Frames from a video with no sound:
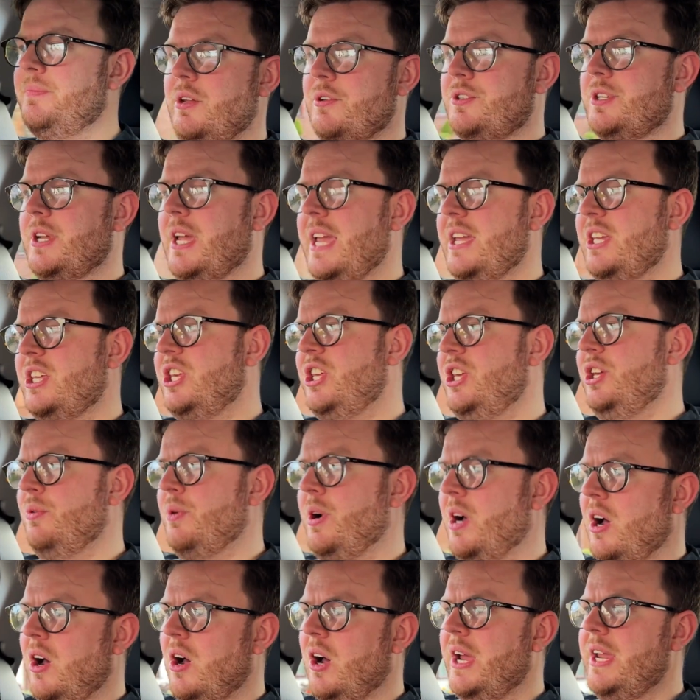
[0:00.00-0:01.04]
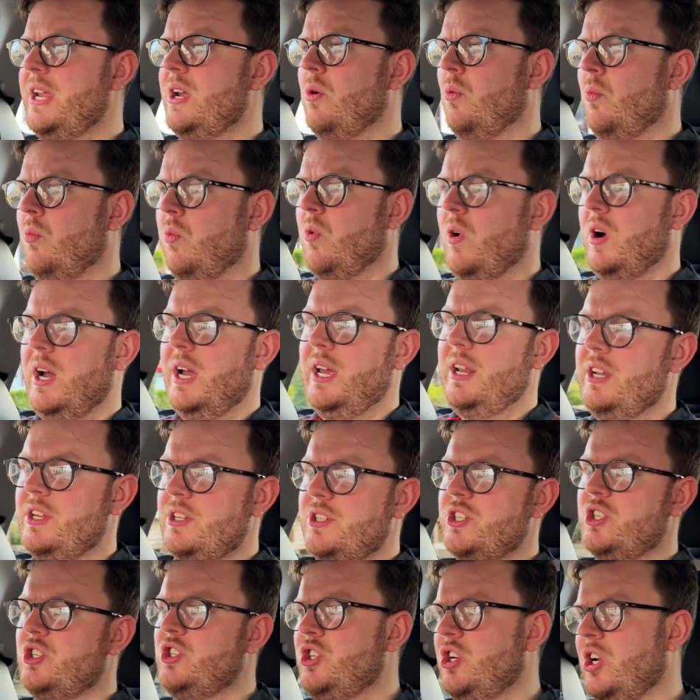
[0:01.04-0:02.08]
You also get QI
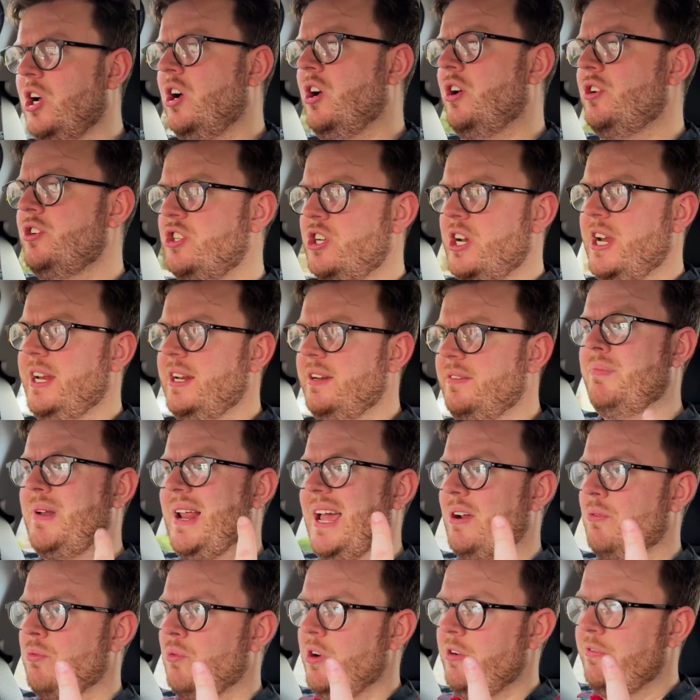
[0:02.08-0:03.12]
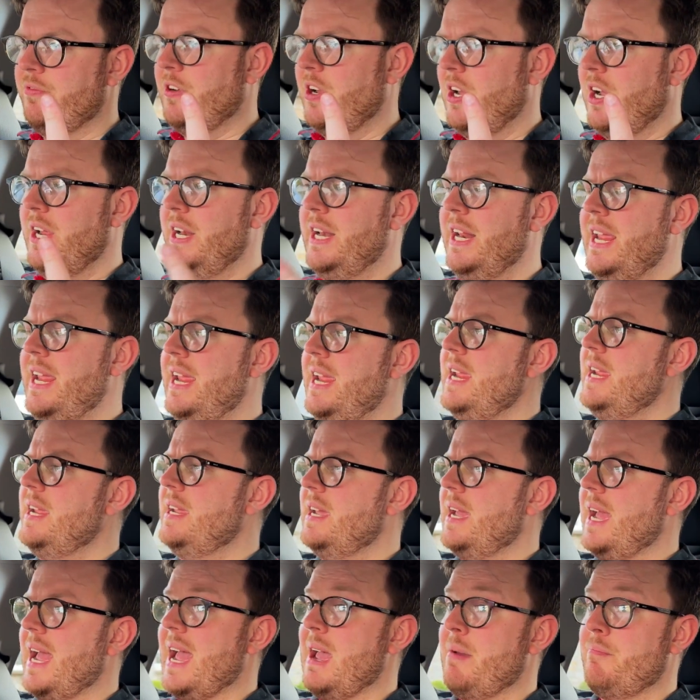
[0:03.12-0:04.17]
wireless charging, black roof
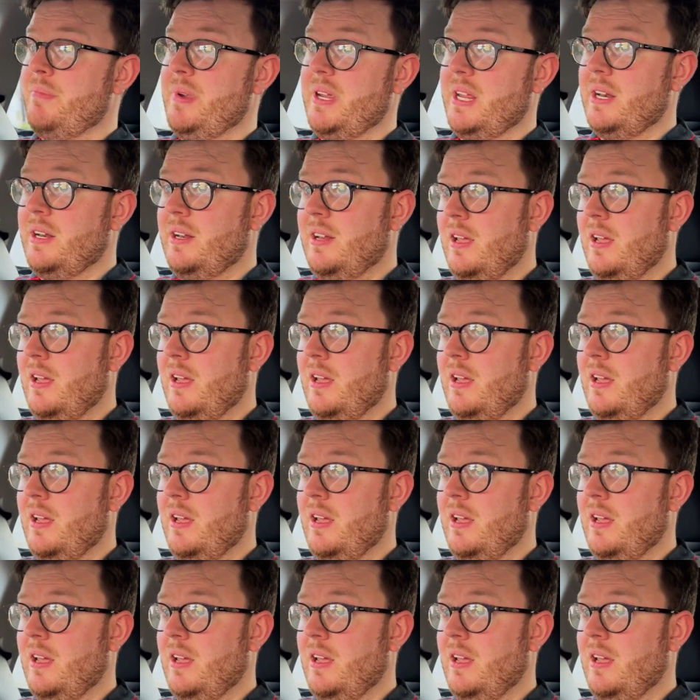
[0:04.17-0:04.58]
lining, ambient